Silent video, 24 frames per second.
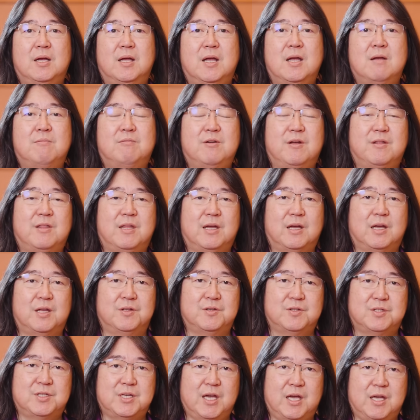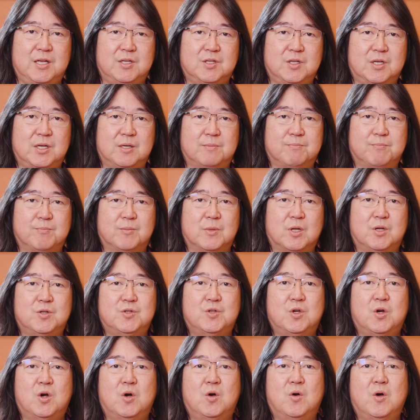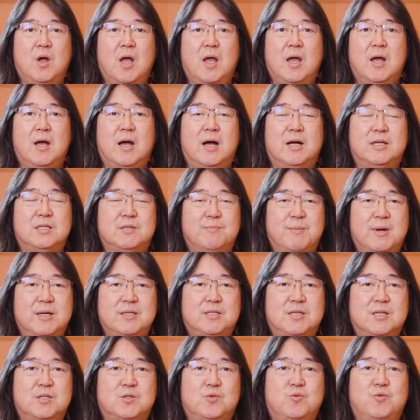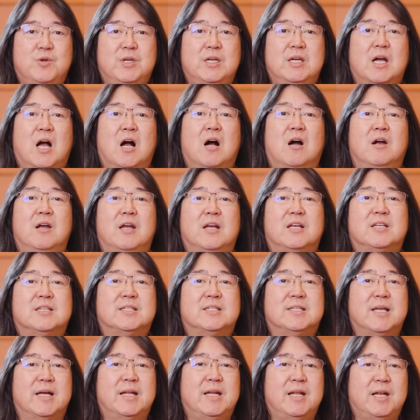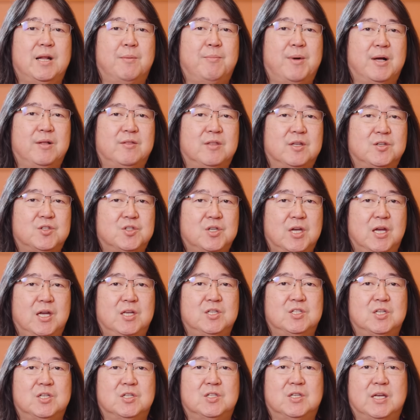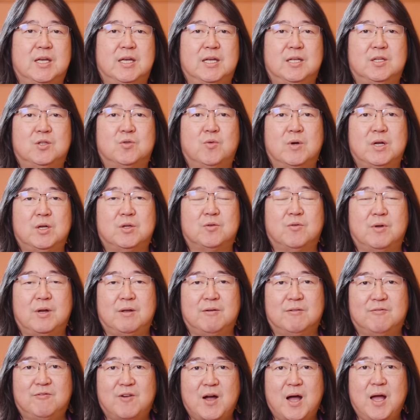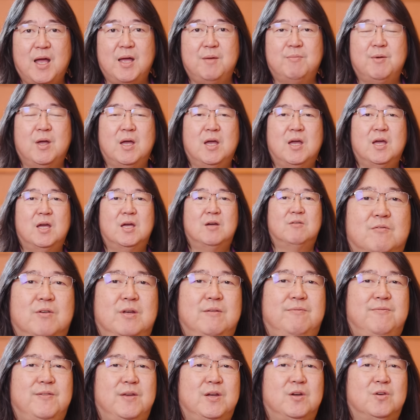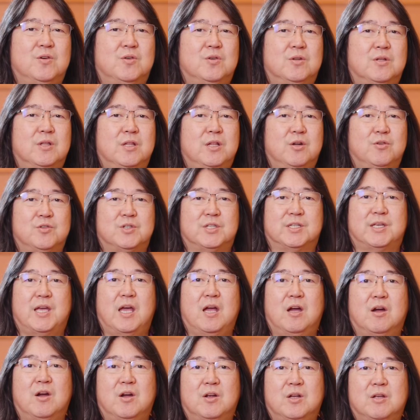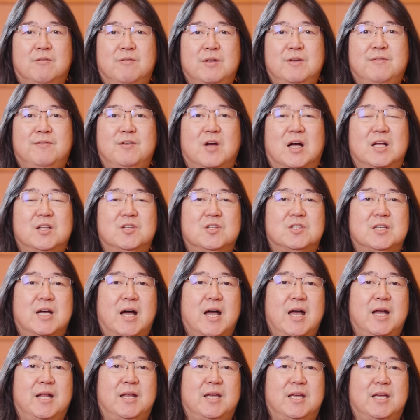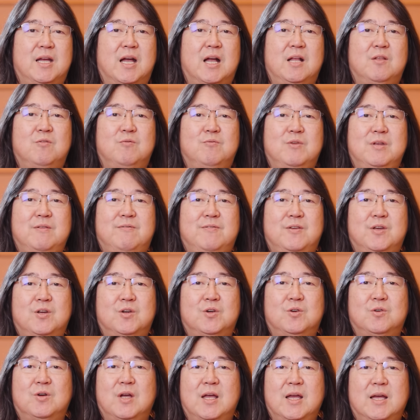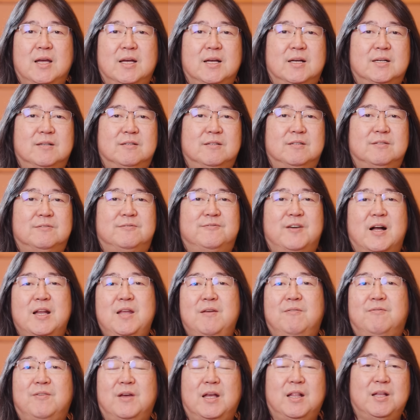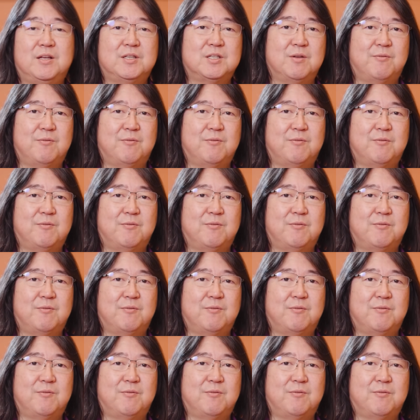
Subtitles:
Everything is changing. So as much as we are excited about the changes in 2025, we feel a little scared, we feel anxiety, and we feel funny feelings